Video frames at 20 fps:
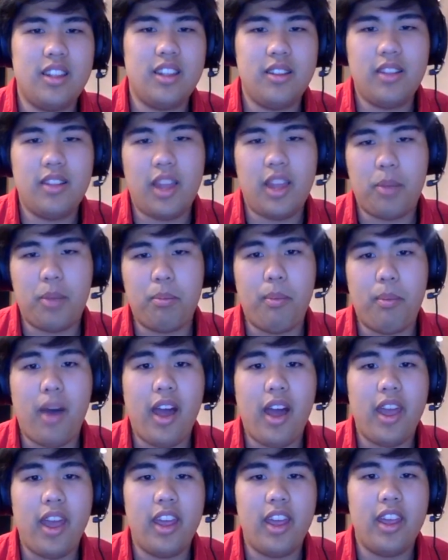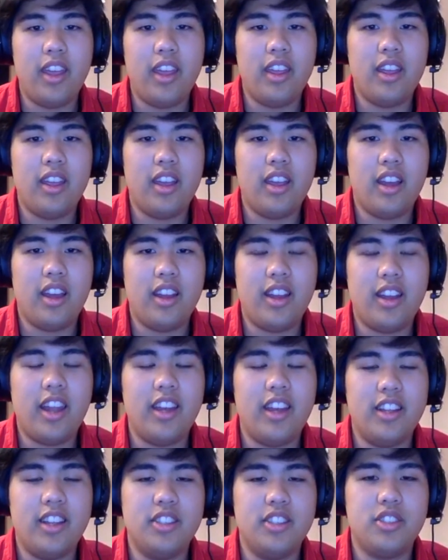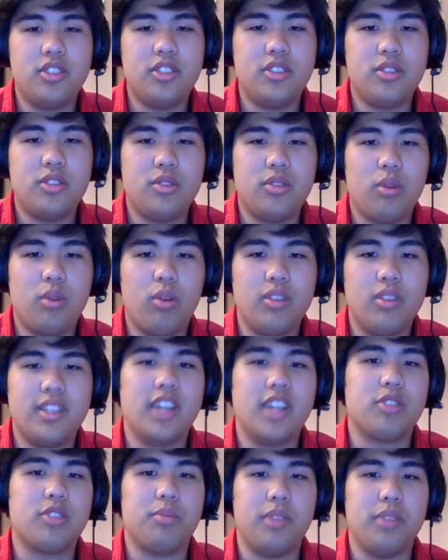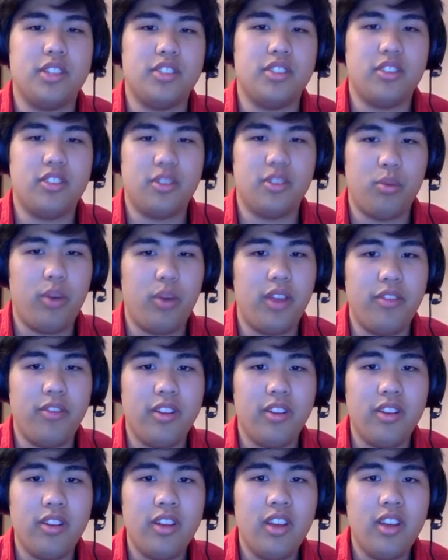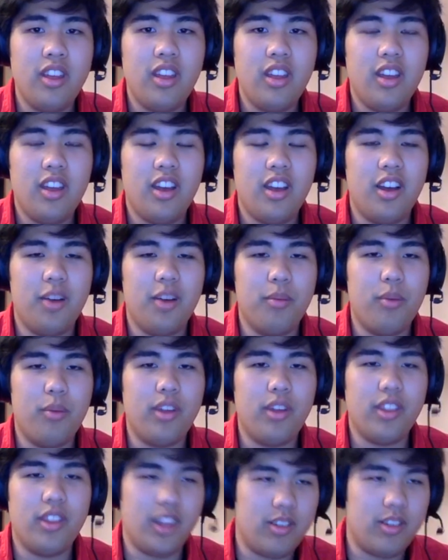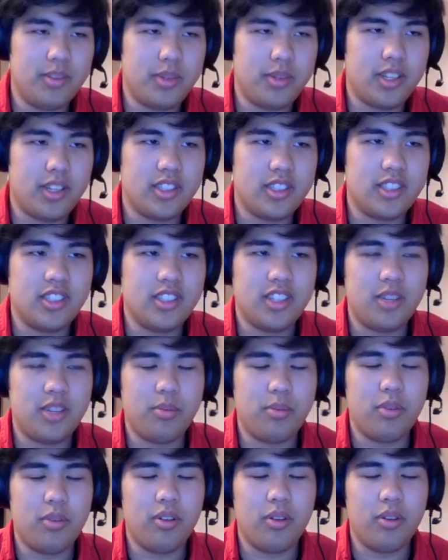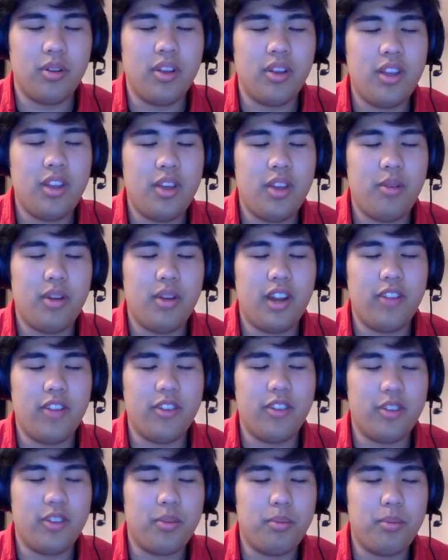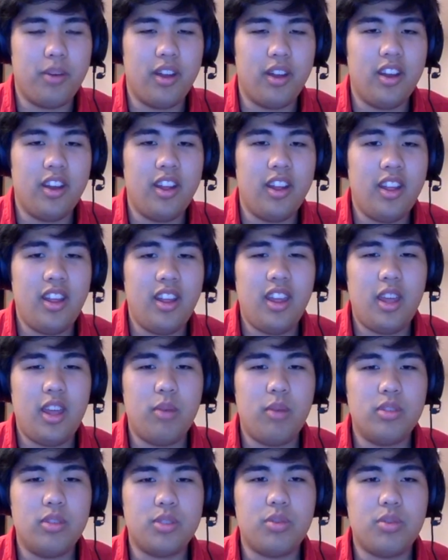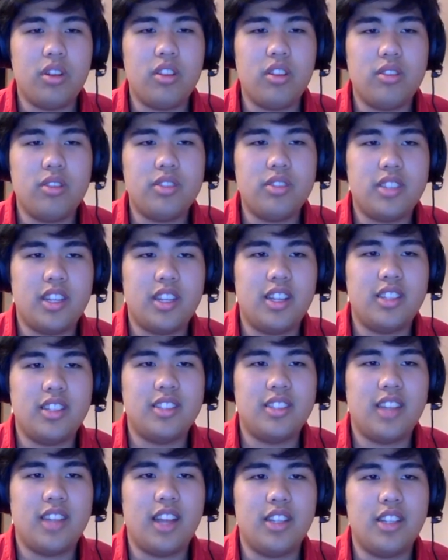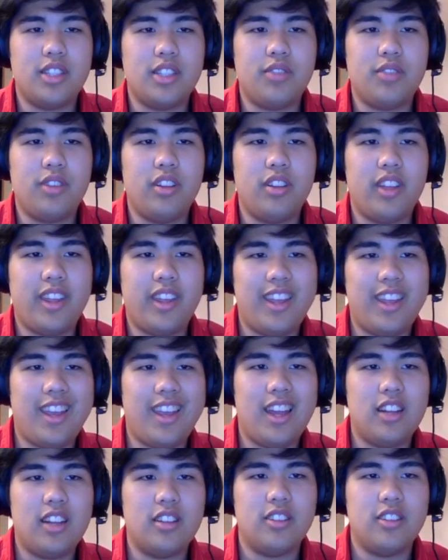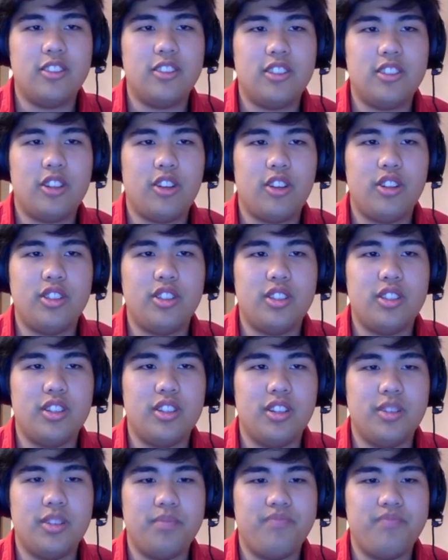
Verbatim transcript: like my attendance towards the actual play started to waver, um, whether that was because of sleep or whatever. But it was one of those things. I just feel like it kind of started to